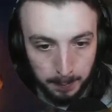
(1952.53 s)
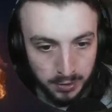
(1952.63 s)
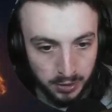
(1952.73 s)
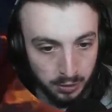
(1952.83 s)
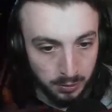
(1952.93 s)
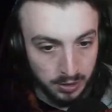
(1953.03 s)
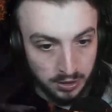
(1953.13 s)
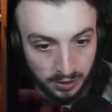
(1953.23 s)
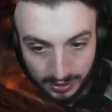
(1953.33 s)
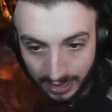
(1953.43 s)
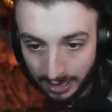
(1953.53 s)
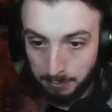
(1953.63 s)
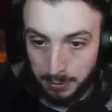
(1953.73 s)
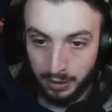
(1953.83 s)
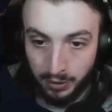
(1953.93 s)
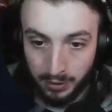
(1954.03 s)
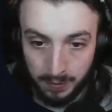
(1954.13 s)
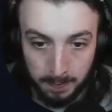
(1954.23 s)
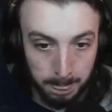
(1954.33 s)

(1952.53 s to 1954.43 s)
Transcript: so you guys gonna gank me, huh?